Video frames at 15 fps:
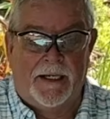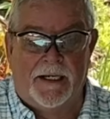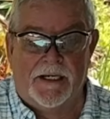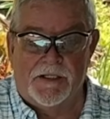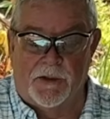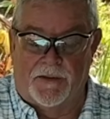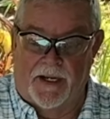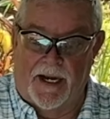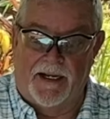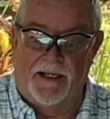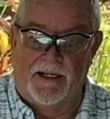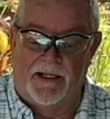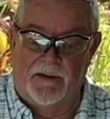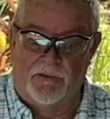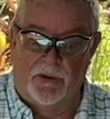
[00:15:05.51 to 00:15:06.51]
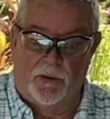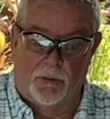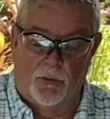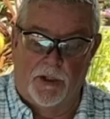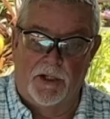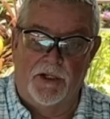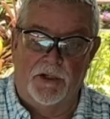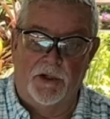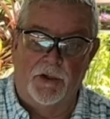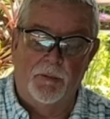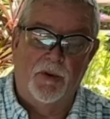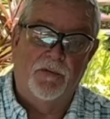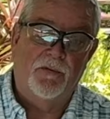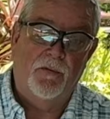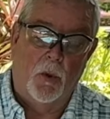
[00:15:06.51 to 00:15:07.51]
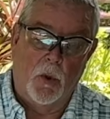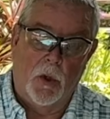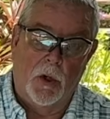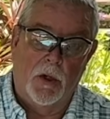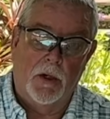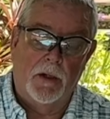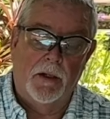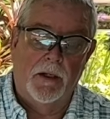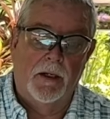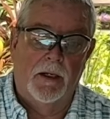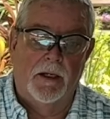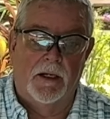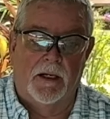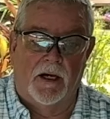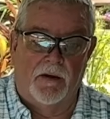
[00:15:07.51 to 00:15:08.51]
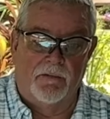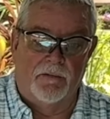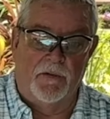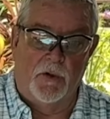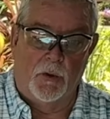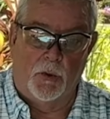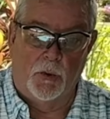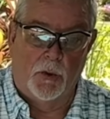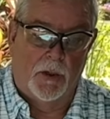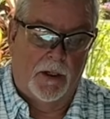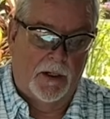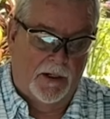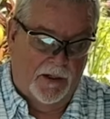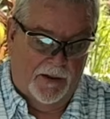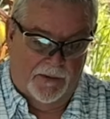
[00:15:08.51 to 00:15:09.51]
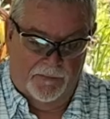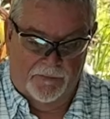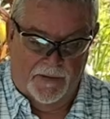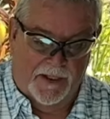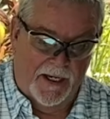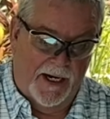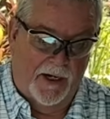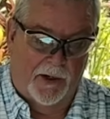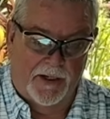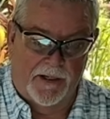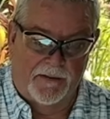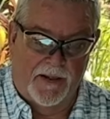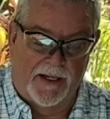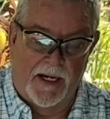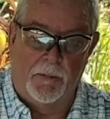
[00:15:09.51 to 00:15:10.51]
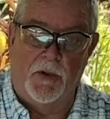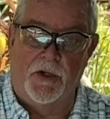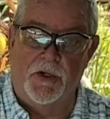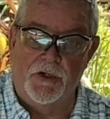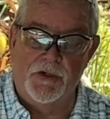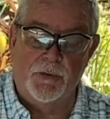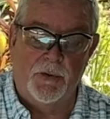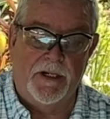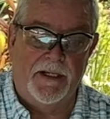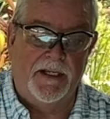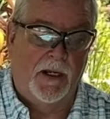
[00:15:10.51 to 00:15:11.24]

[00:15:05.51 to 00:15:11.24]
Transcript: so that I can give you a really good before view of an area that I'm going to treat.